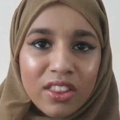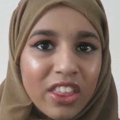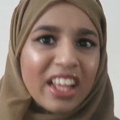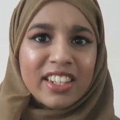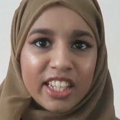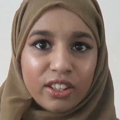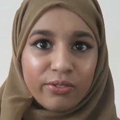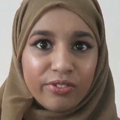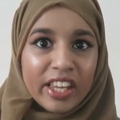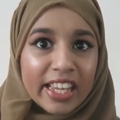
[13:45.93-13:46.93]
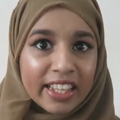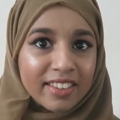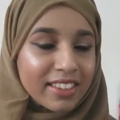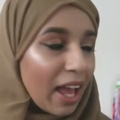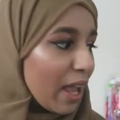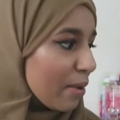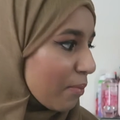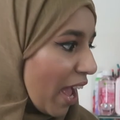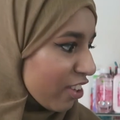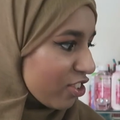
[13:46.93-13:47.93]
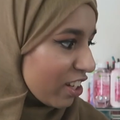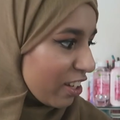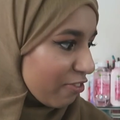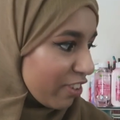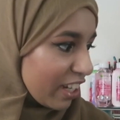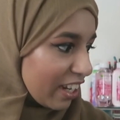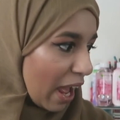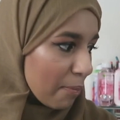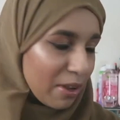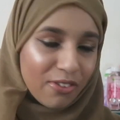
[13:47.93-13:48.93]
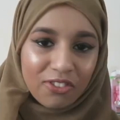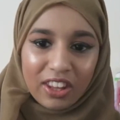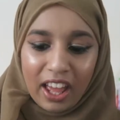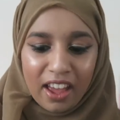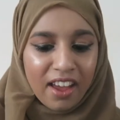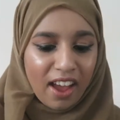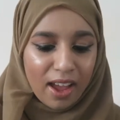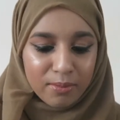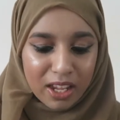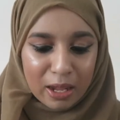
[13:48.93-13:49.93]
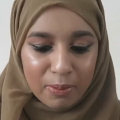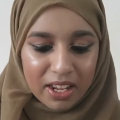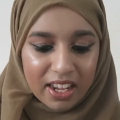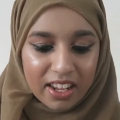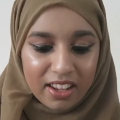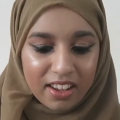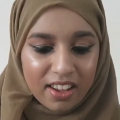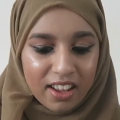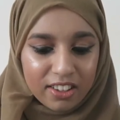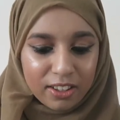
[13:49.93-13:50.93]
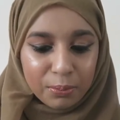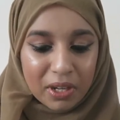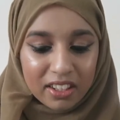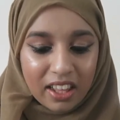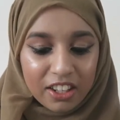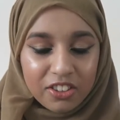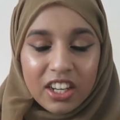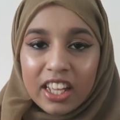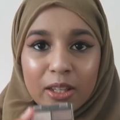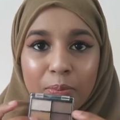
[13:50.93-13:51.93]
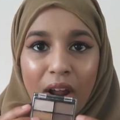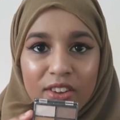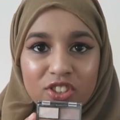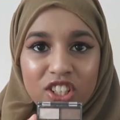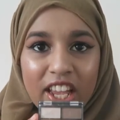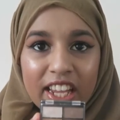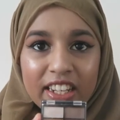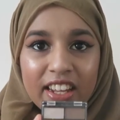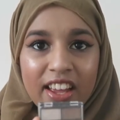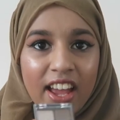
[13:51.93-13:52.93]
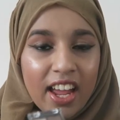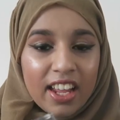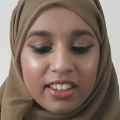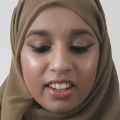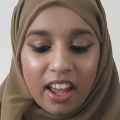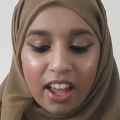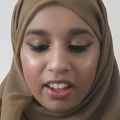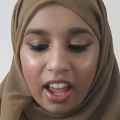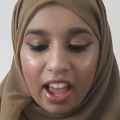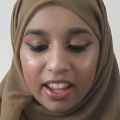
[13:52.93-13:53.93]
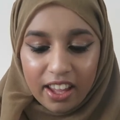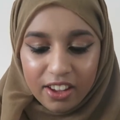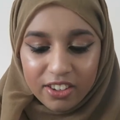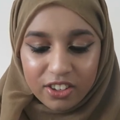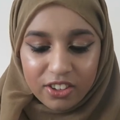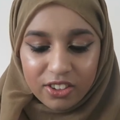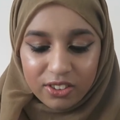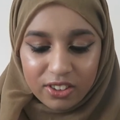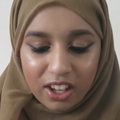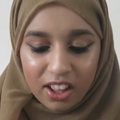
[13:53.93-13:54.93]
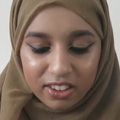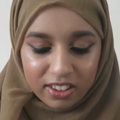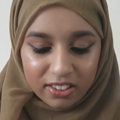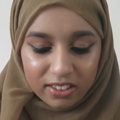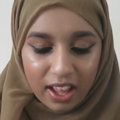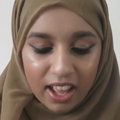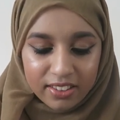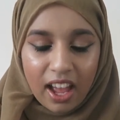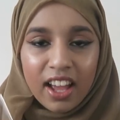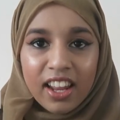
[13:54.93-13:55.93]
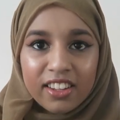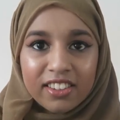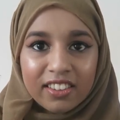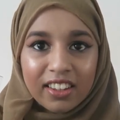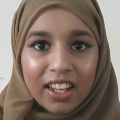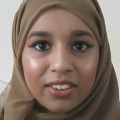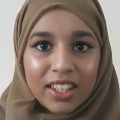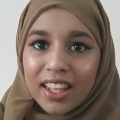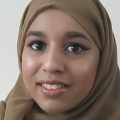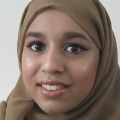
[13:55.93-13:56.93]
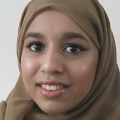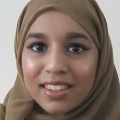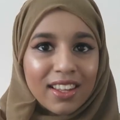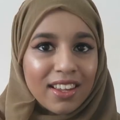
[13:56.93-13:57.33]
that is fierce. I am actually really happy with that. I'm keeping it just because I do like the brown shade, and I could use the others as highlighters now. That's...